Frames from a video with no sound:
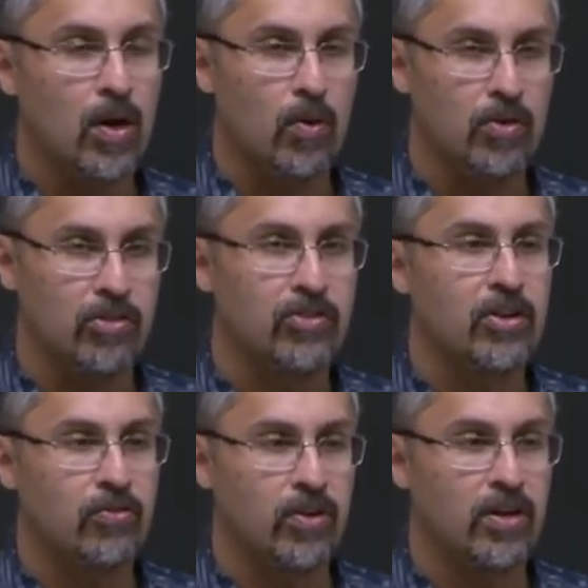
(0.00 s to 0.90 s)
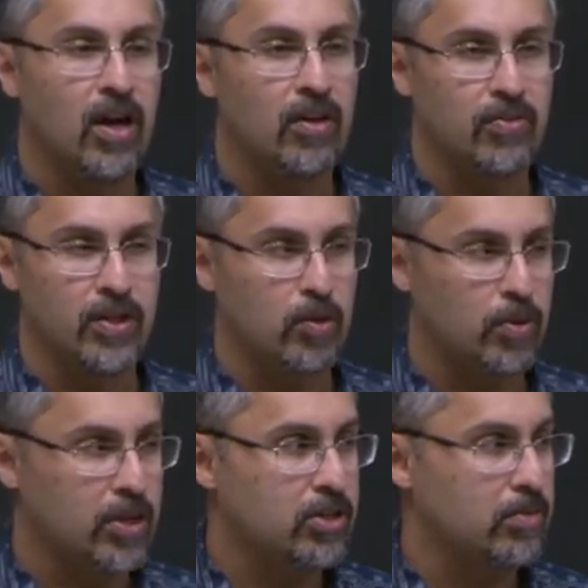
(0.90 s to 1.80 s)
Or is it different enough that your
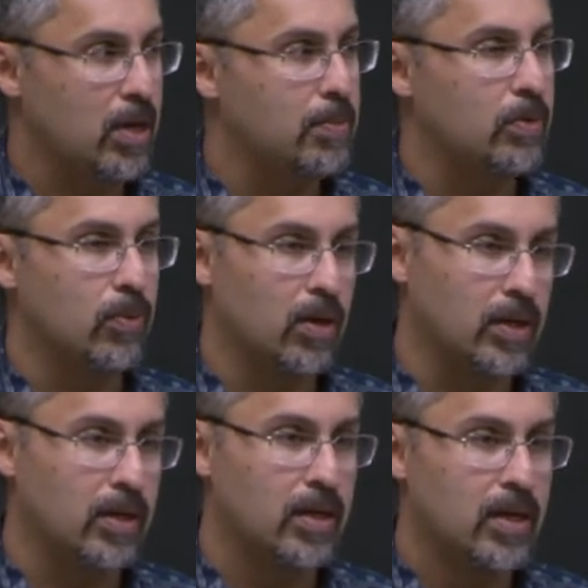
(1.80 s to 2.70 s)
prediction might be wrong?